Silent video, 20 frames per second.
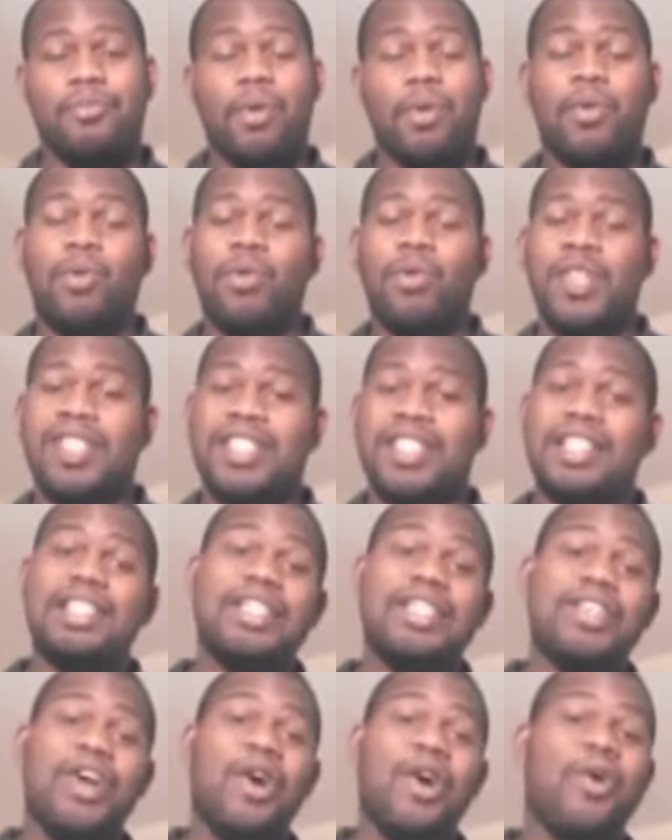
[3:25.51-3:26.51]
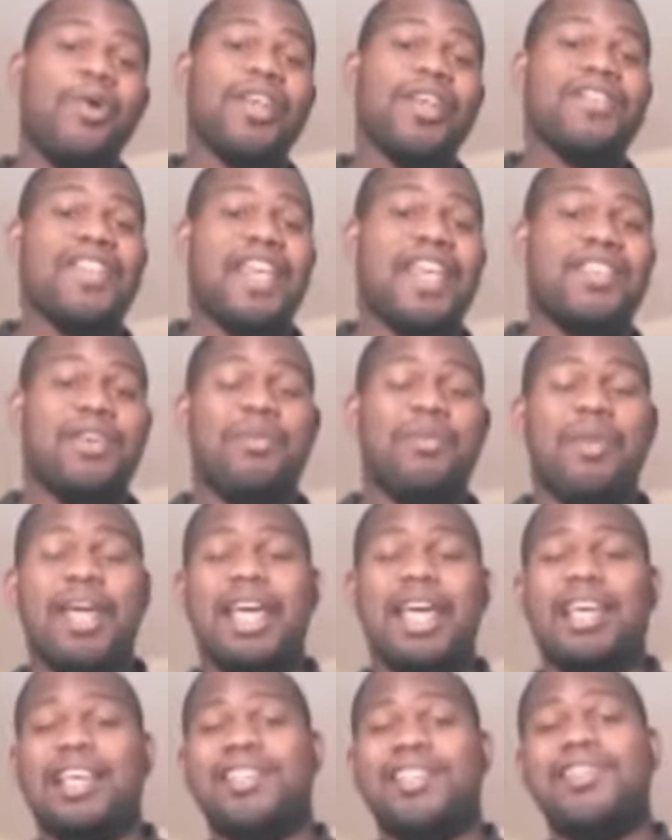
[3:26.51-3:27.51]
But what we didn't know is that they're
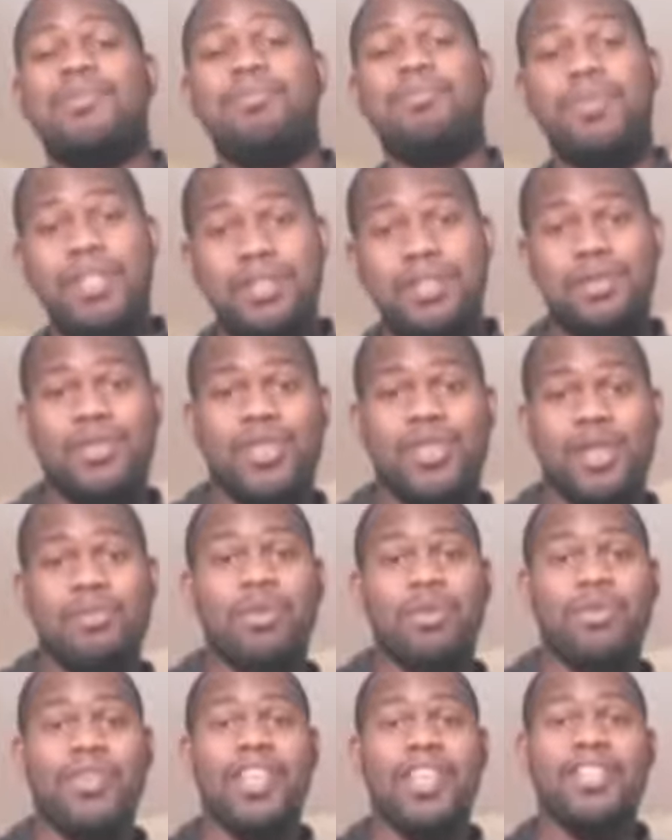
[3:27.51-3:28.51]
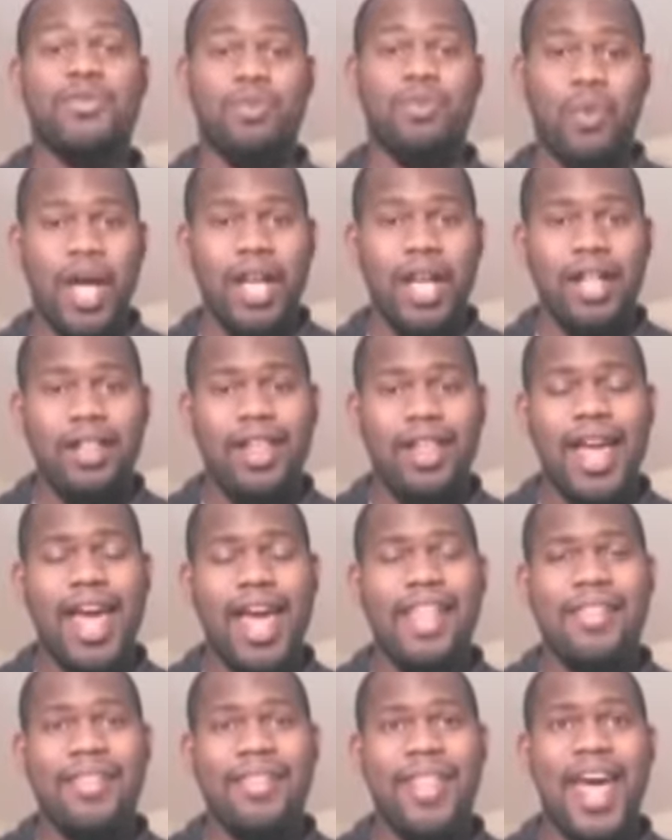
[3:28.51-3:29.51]
making a Splinter Cell movie as well,
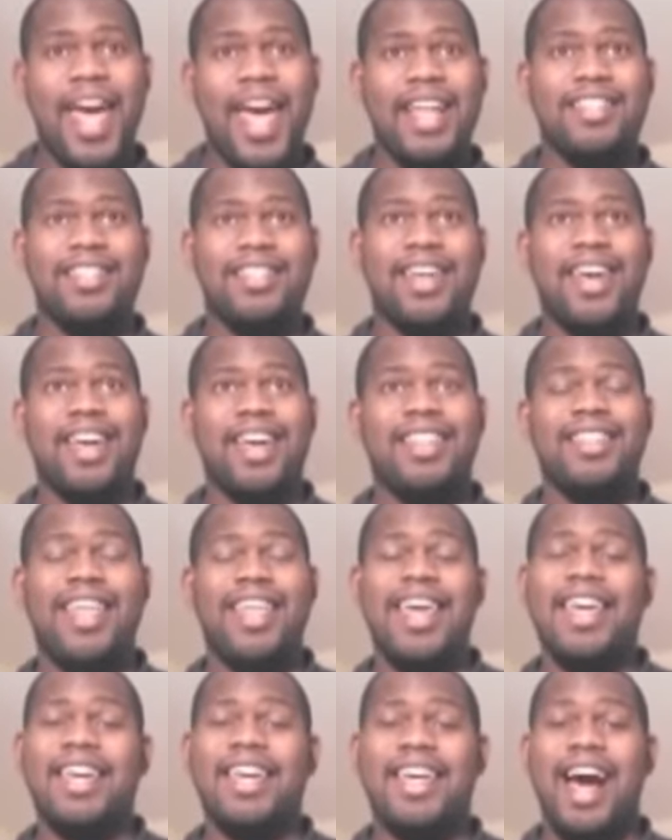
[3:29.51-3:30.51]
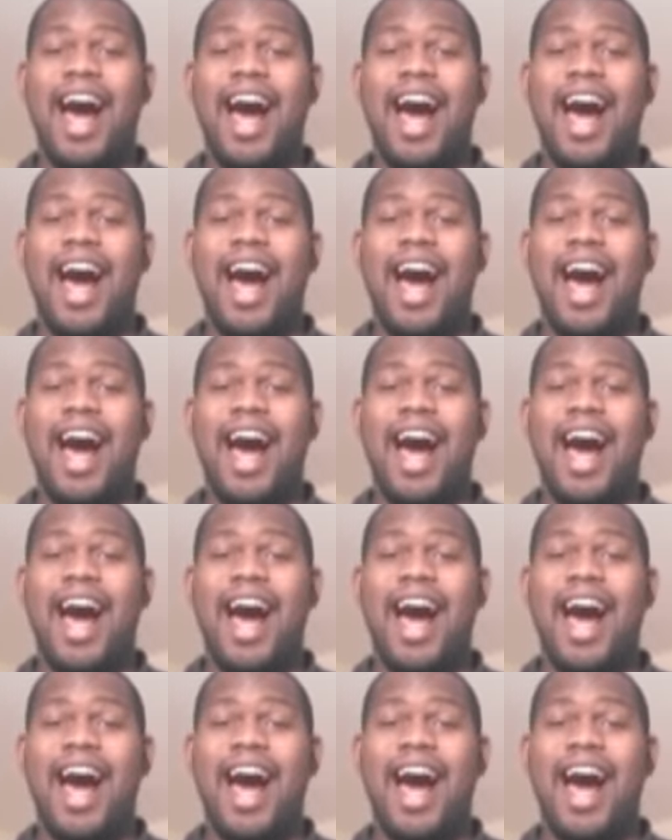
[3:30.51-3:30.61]
and that they